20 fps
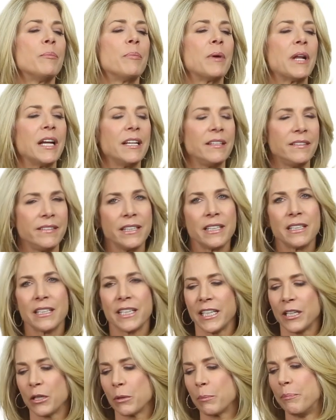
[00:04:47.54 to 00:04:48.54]
But
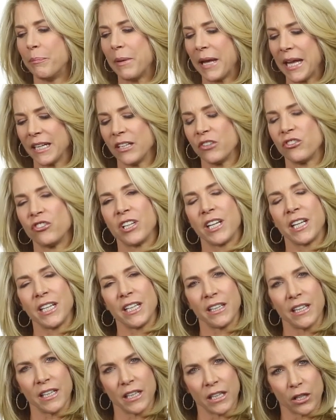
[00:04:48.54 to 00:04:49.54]
ideally, you're banishing
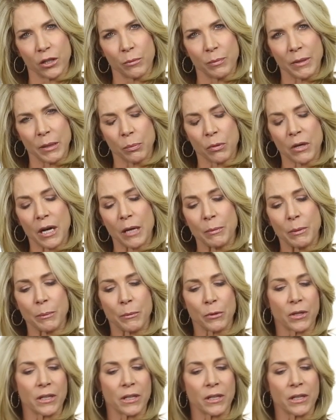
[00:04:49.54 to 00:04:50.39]
anything that could be a problem,